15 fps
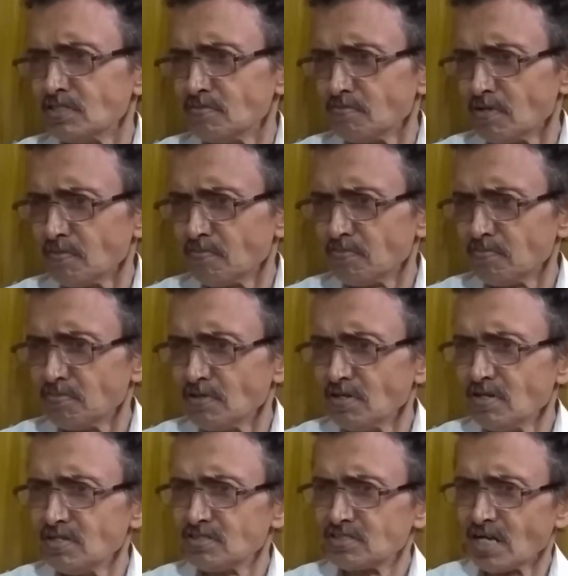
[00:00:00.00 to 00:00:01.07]

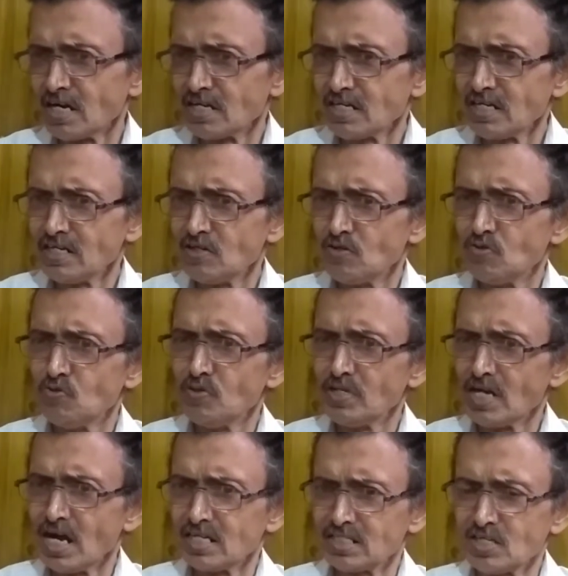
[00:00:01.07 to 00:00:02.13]
People started doing
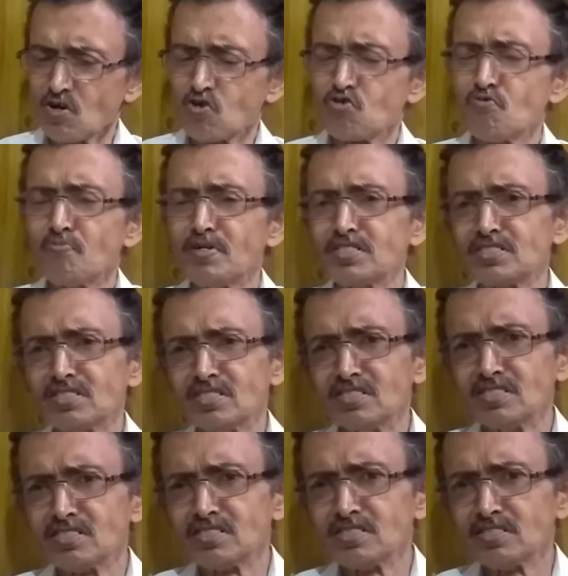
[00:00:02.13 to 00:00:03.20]
other
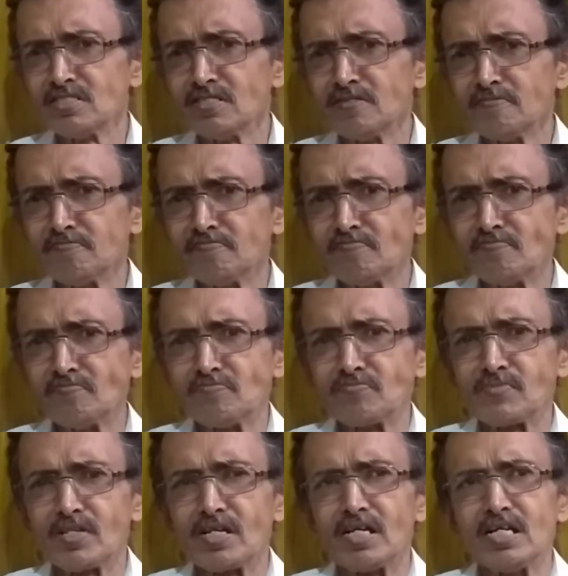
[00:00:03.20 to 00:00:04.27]
occupations.
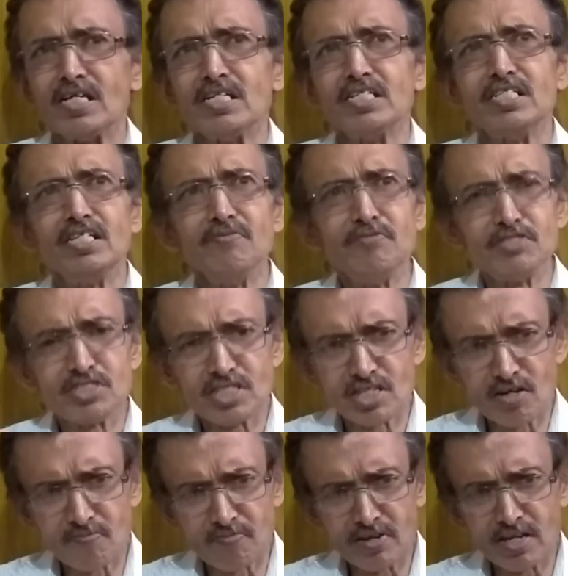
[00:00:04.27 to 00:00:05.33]
Division
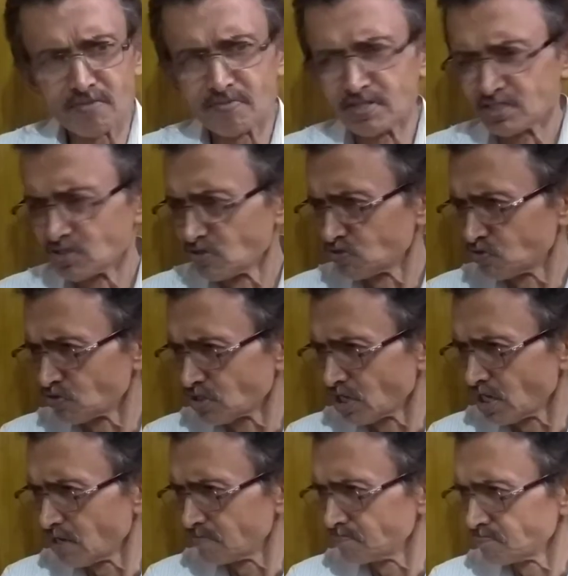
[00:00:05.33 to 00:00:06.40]
of labors also
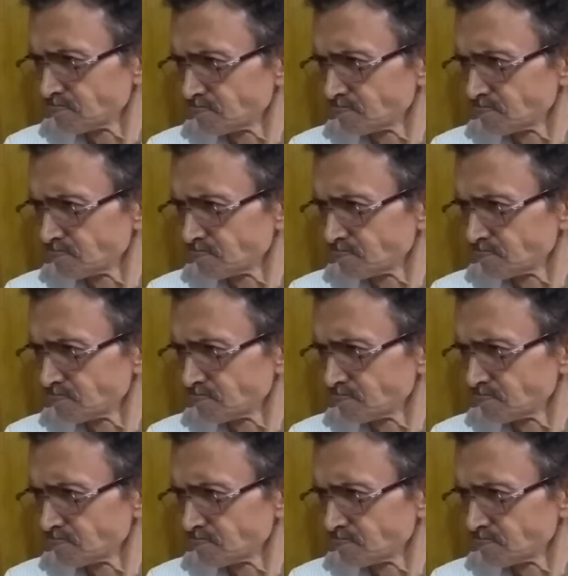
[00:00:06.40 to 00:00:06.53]
came,